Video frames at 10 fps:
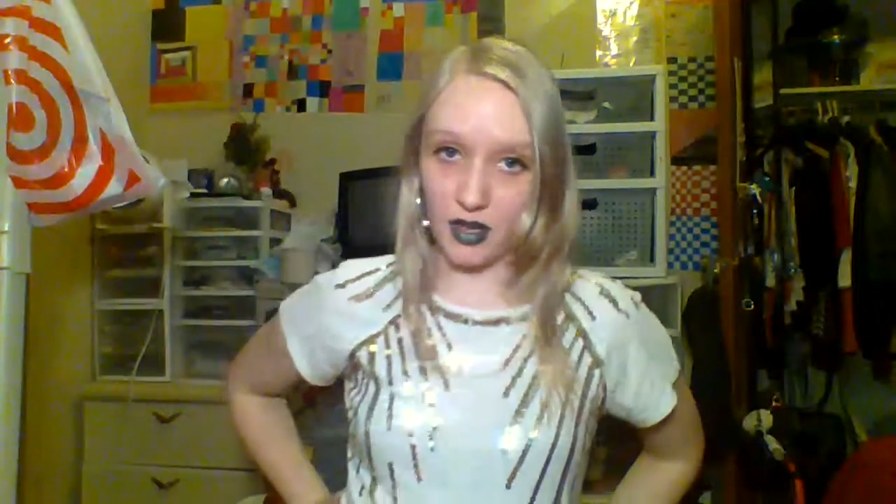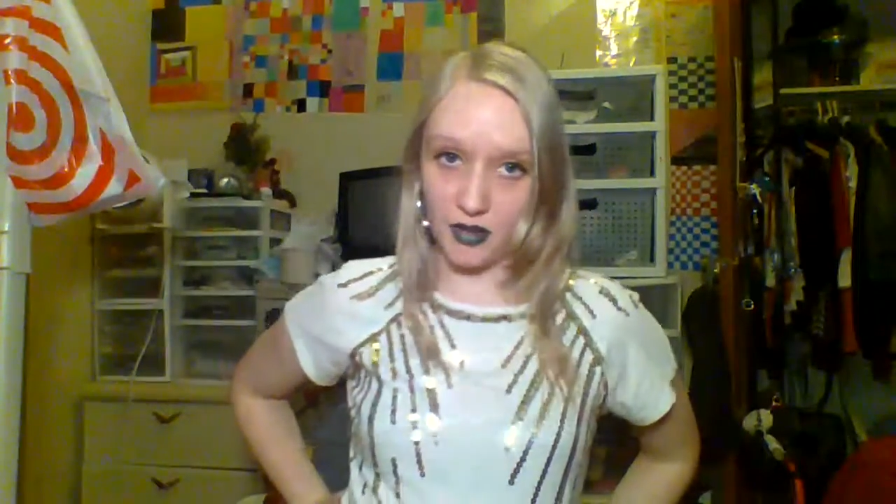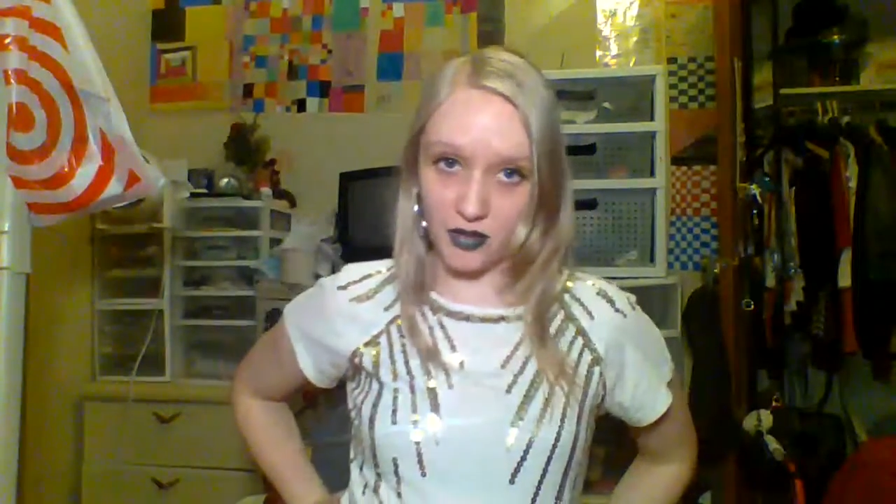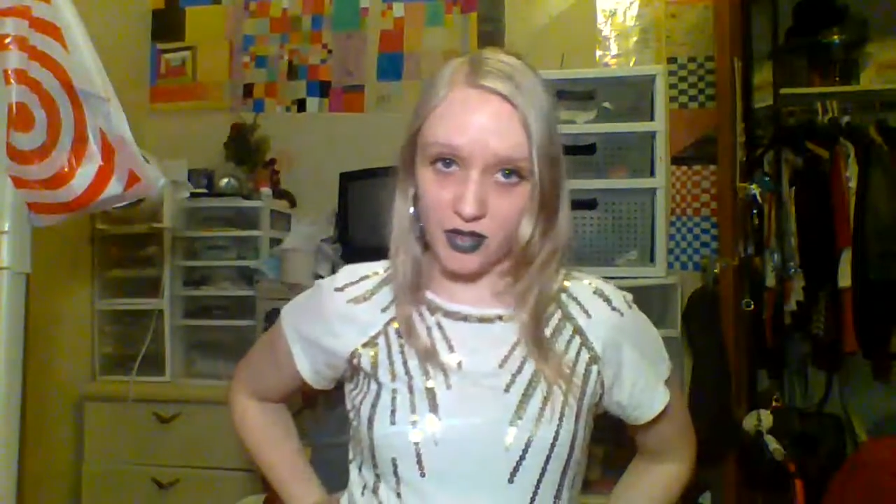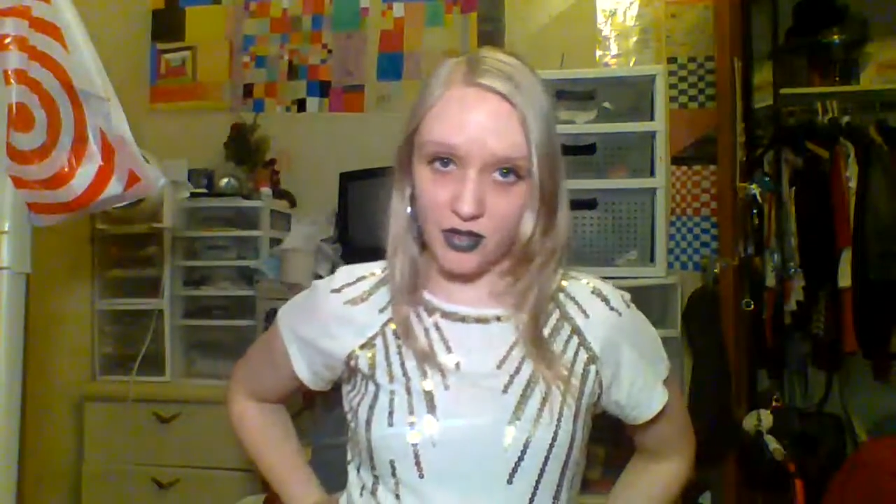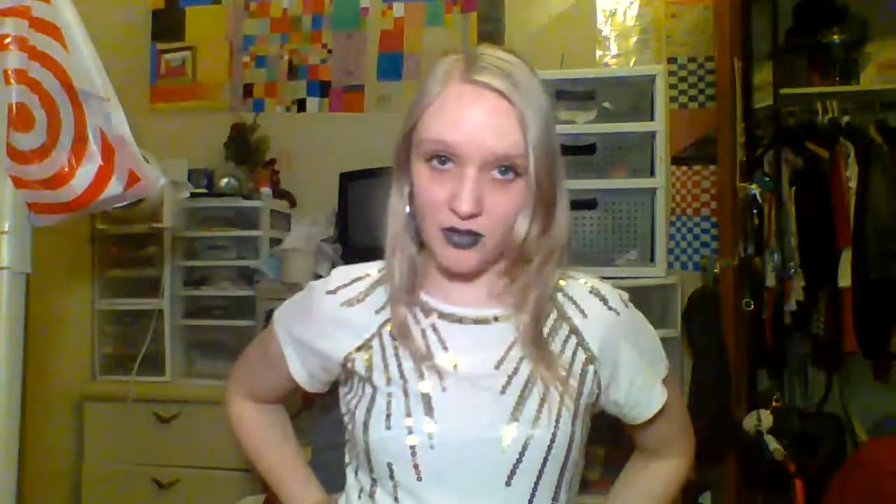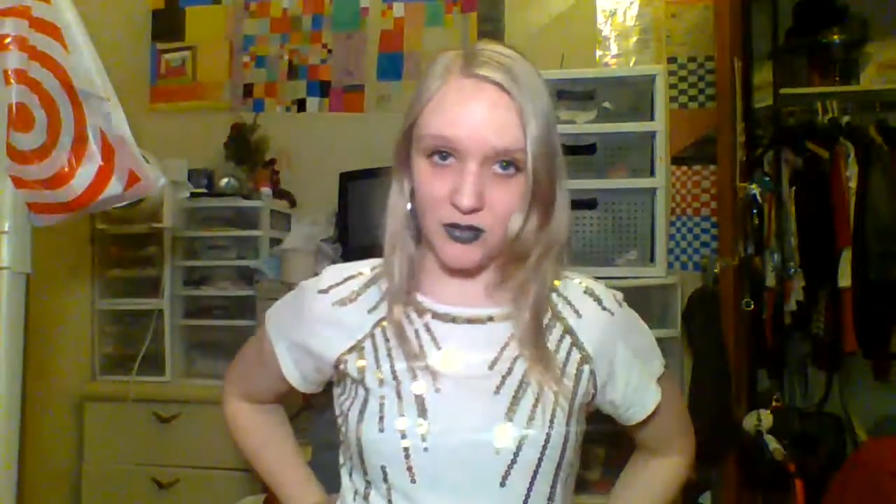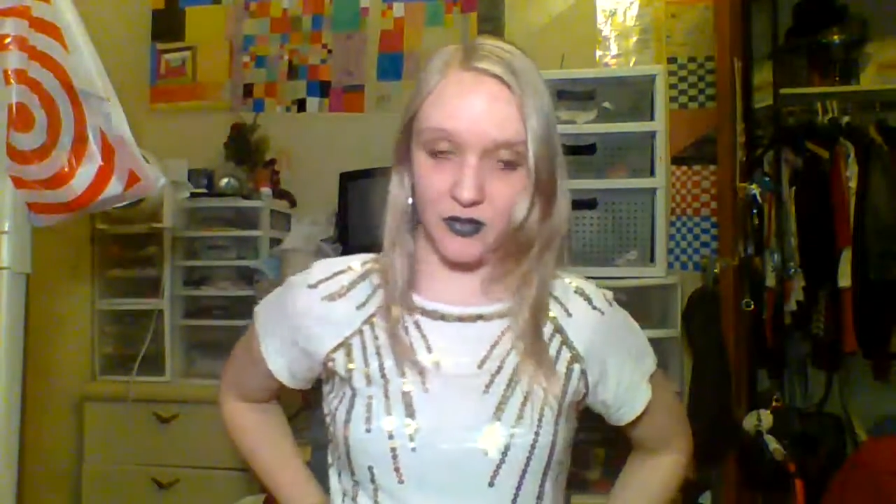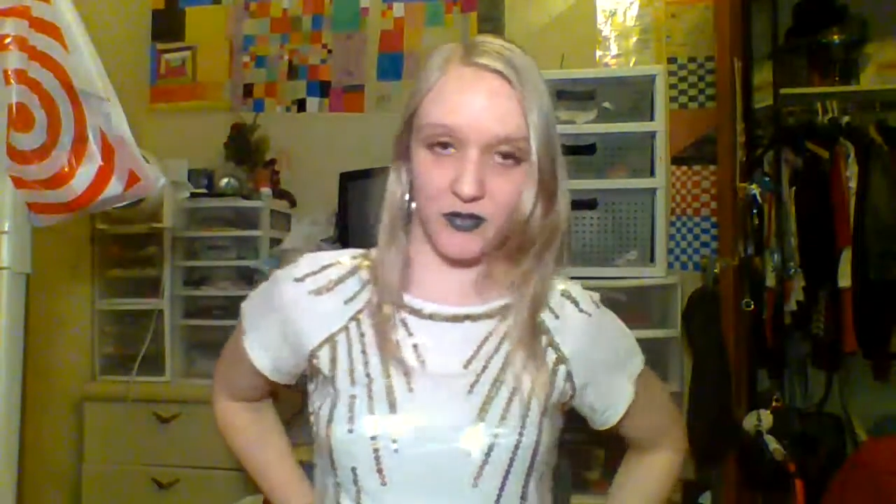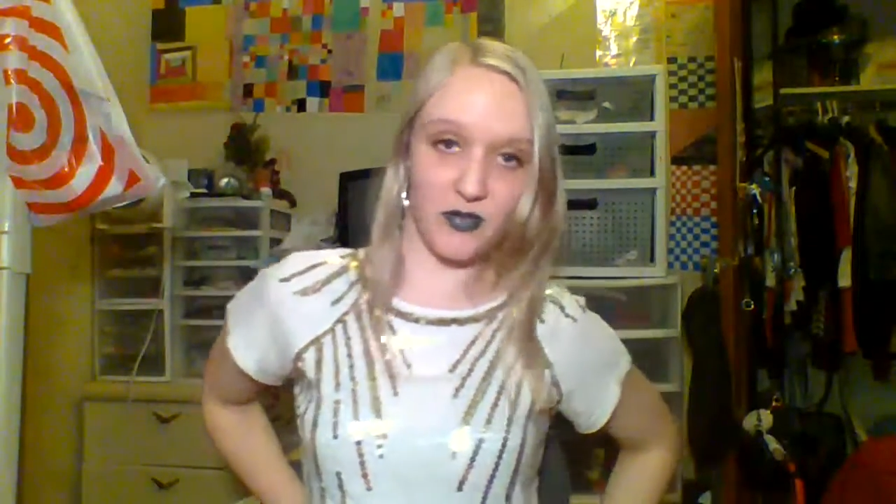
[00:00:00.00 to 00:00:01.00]
I look
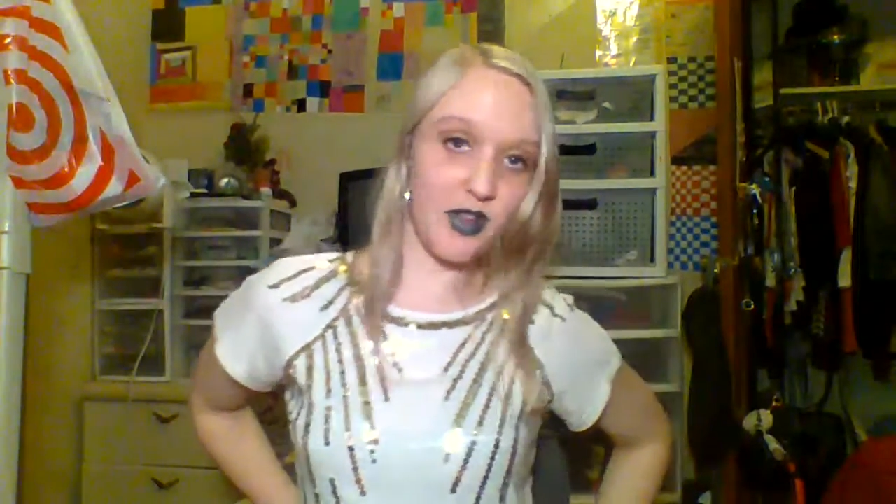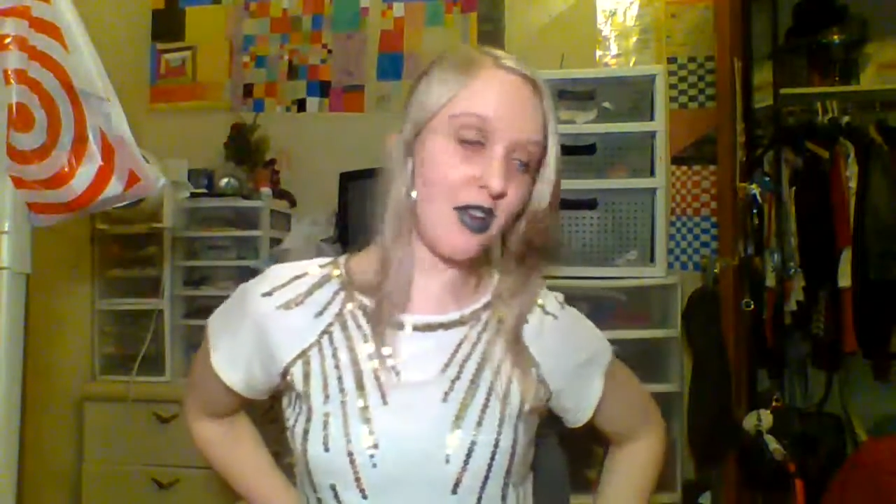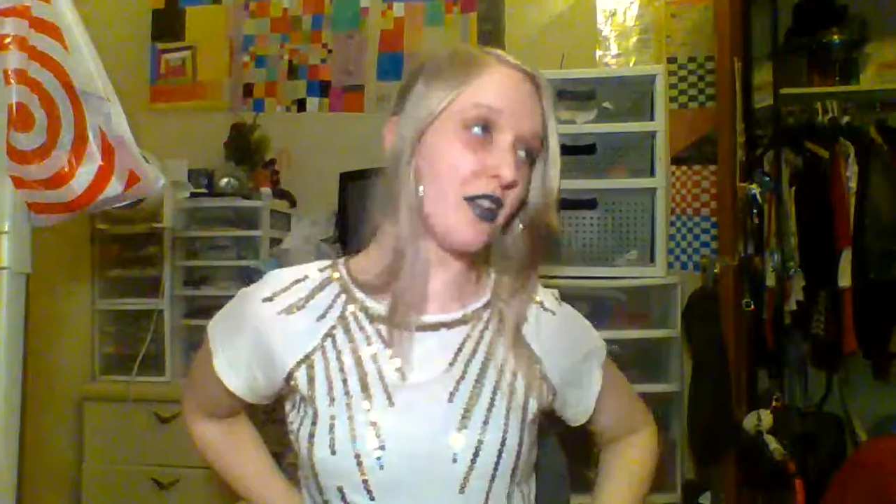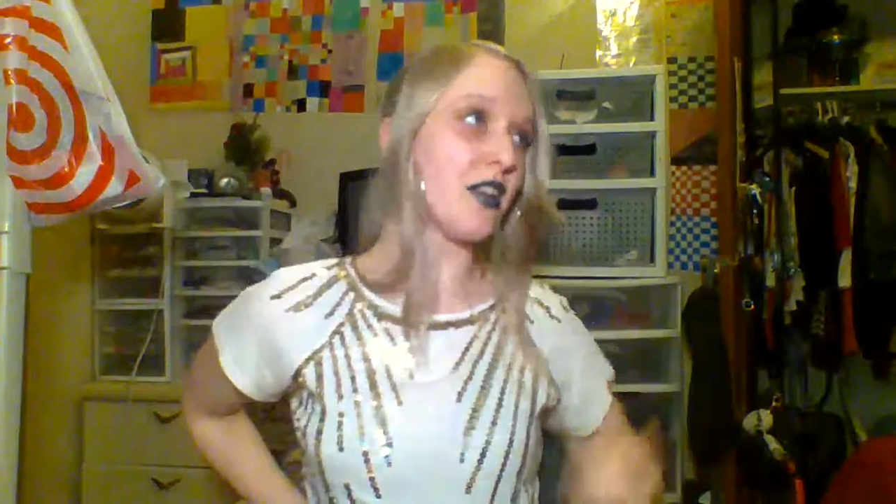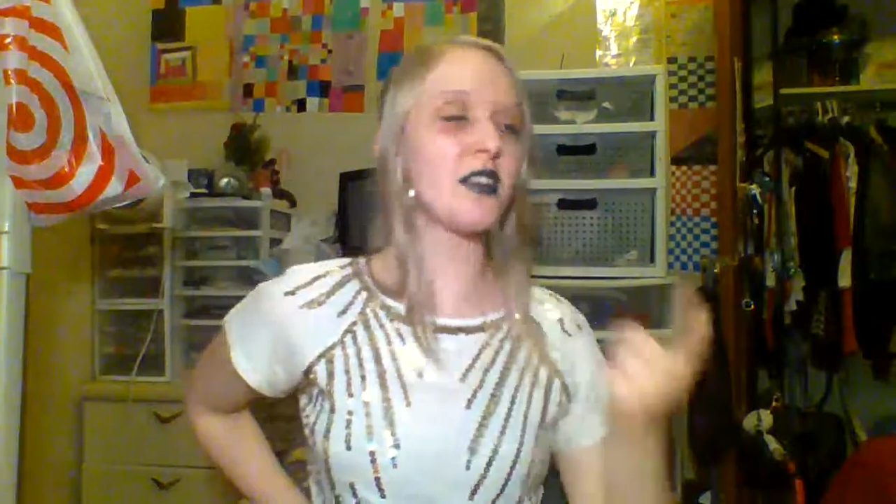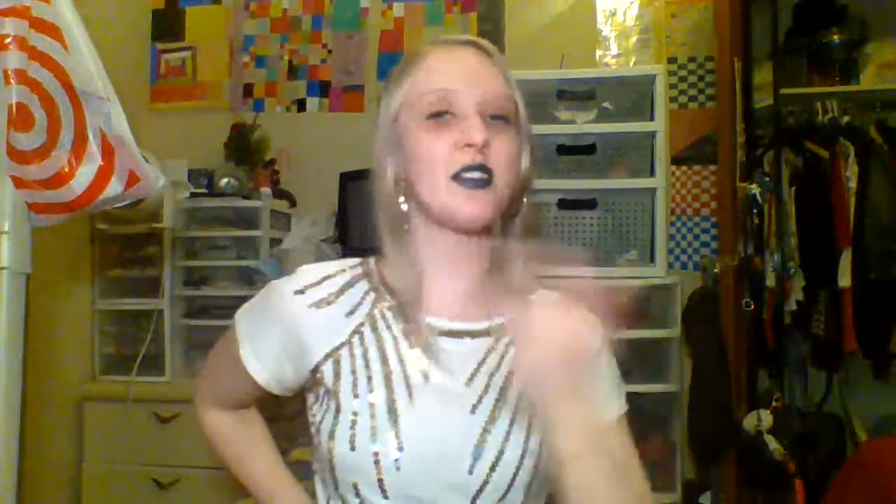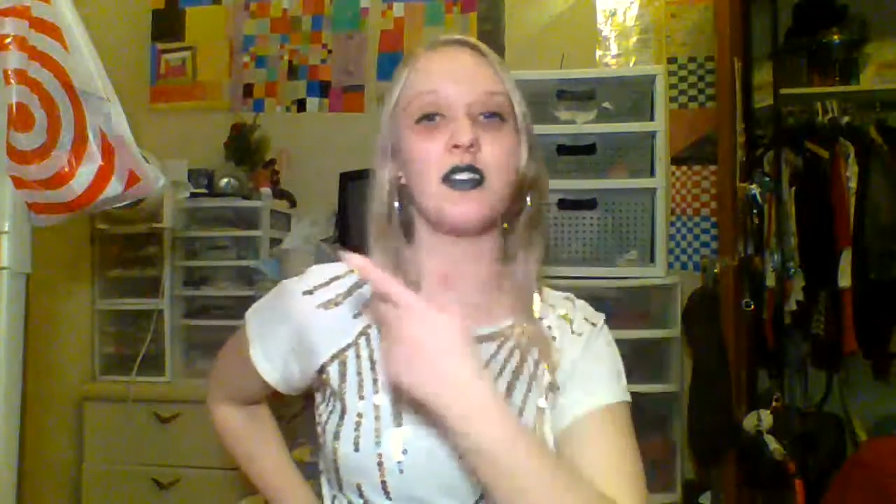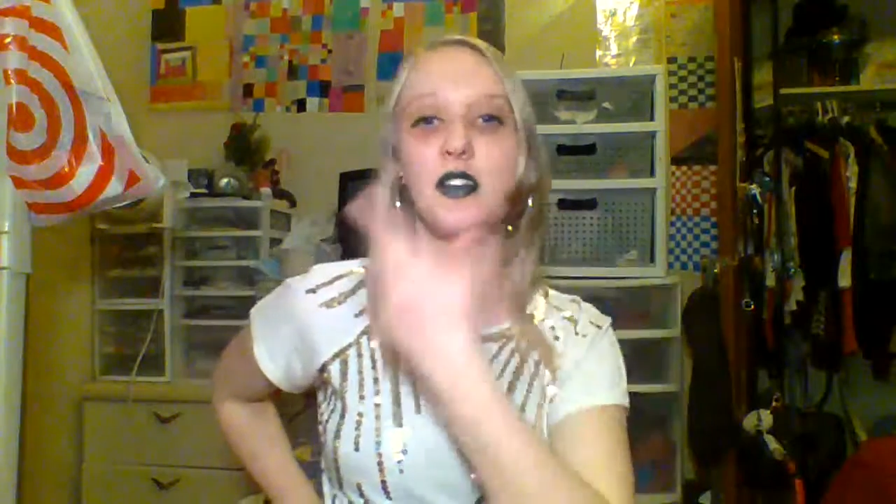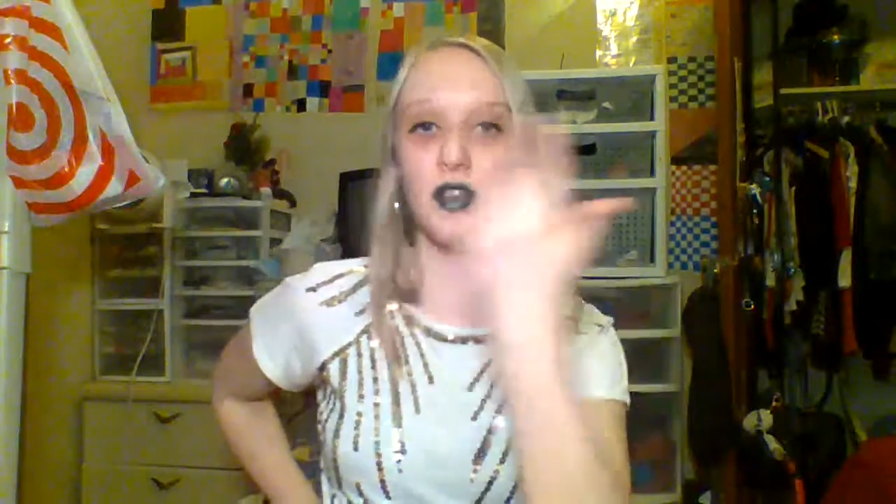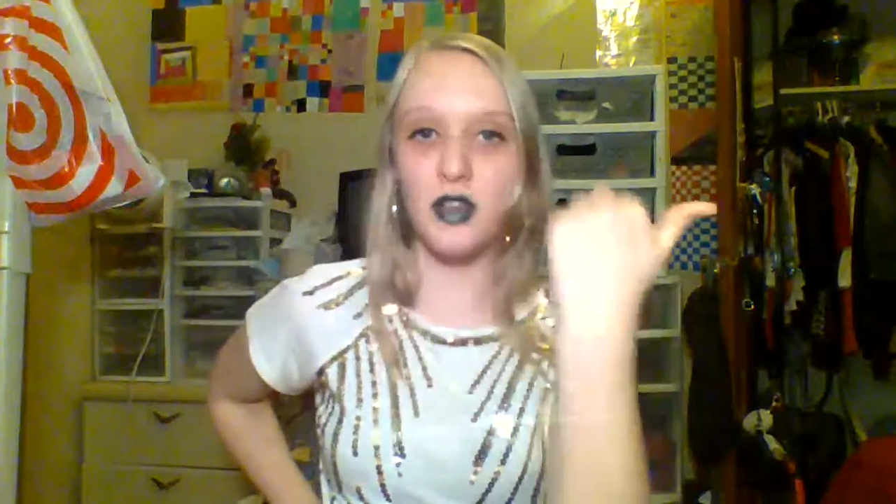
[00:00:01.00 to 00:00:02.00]
cute, flawless.